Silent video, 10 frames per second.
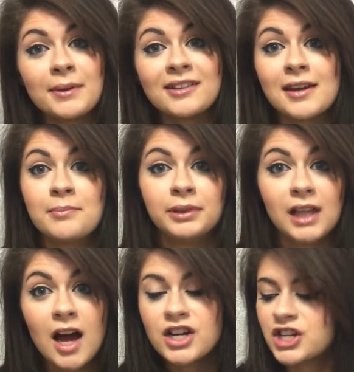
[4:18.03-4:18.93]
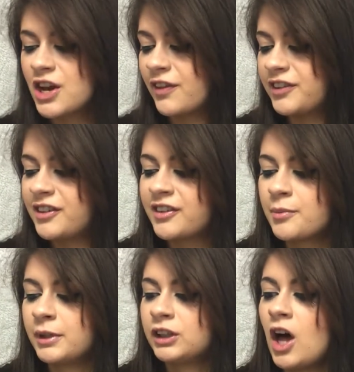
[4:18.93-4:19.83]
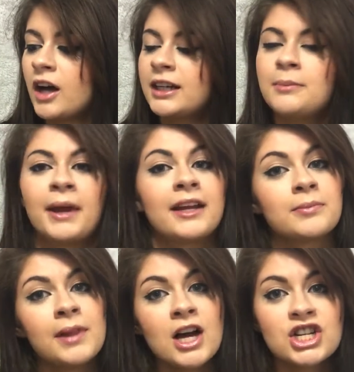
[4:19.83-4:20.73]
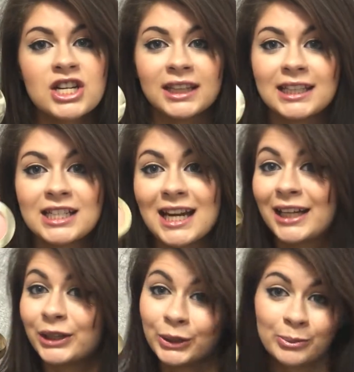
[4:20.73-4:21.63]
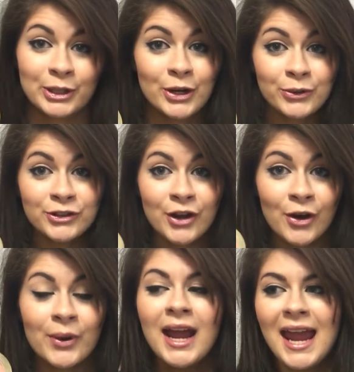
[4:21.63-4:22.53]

is a blush. This is the Milani Baked Blush in the shade Luminoso,